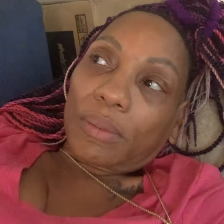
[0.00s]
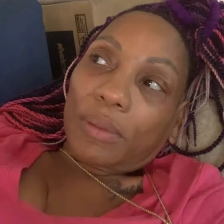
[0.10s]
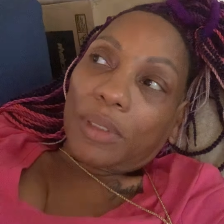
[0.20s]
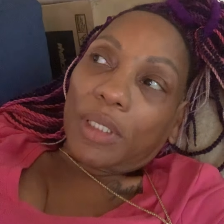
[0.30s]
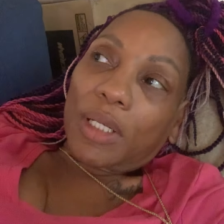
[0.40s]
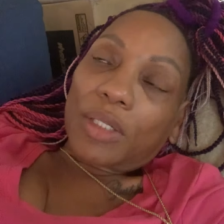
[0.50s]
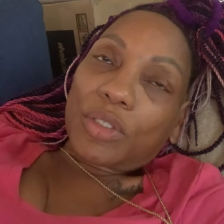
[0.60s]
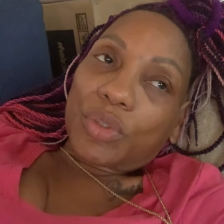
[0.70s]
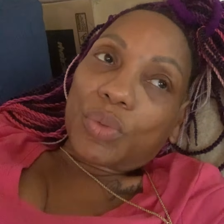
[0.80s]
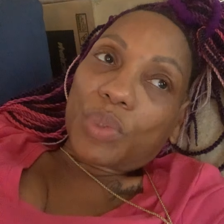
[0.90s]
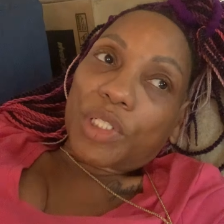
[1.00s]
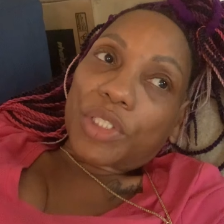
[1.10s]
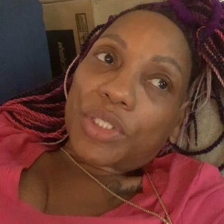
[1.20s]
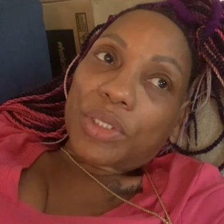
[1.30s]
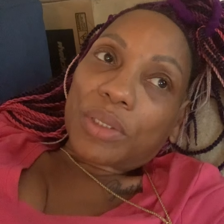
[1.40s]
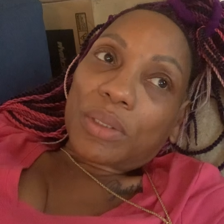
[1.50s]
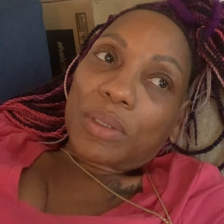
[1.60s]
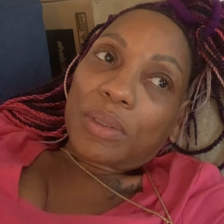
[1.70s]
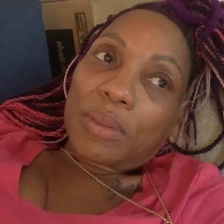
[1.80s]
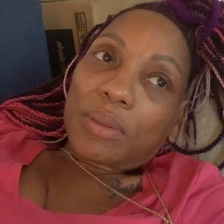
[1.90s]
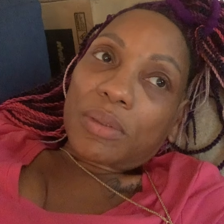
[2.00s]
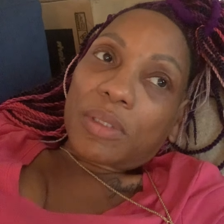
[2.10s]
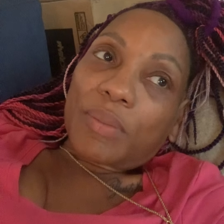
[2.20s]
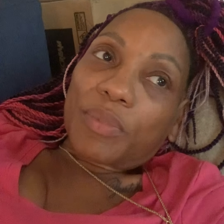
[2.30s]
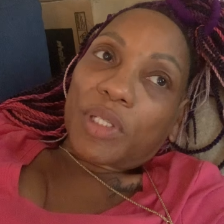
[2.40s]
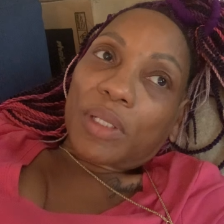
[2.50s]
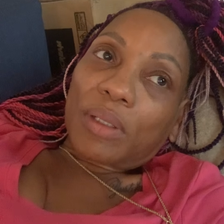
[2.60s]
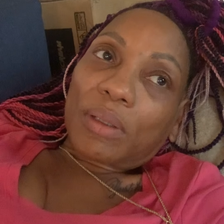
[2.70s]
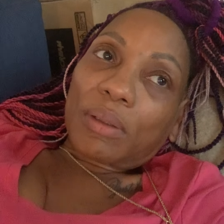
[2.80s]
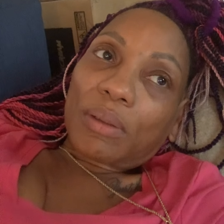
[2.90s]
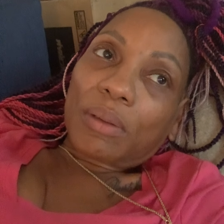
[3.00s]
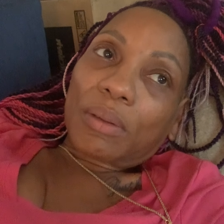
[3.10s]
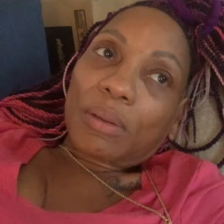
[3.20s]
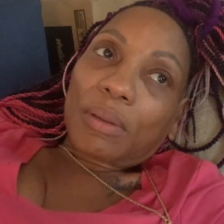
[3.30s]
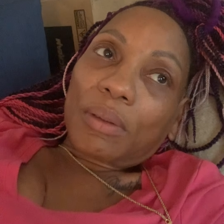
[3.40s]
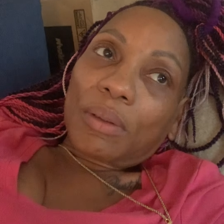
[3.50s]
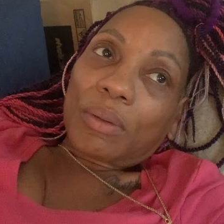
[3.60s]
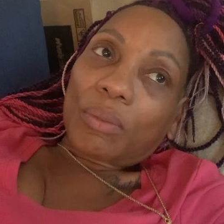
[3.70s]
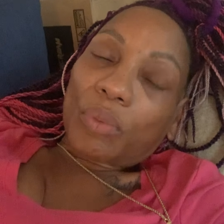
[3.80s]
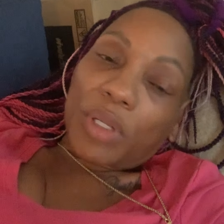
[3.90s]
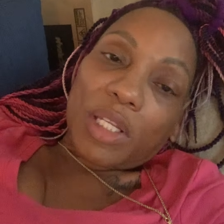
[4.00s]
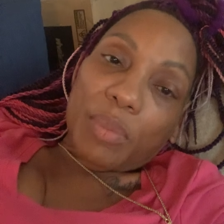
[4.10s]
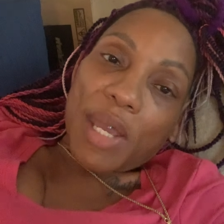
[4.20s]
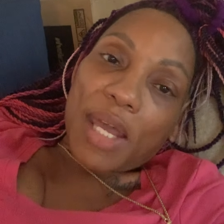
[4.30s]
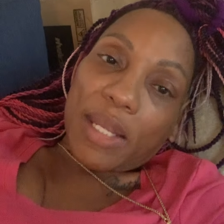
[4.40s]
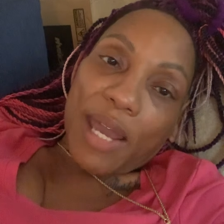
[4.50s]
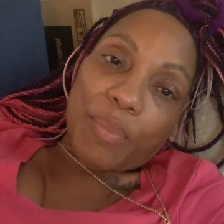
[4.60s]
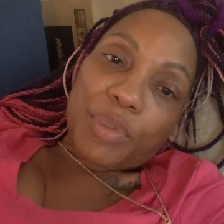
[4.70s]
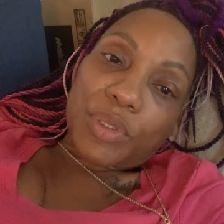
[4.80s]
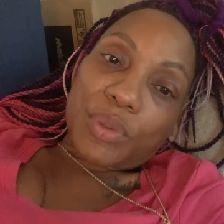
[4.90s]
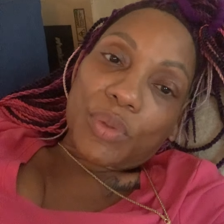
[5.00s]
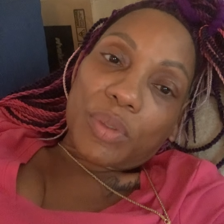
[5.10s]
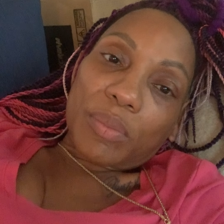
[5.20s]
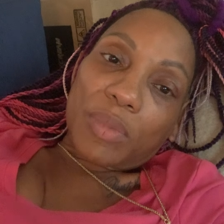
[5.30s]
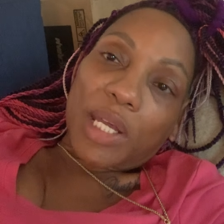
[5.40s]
And I do wish something really bad happens to him.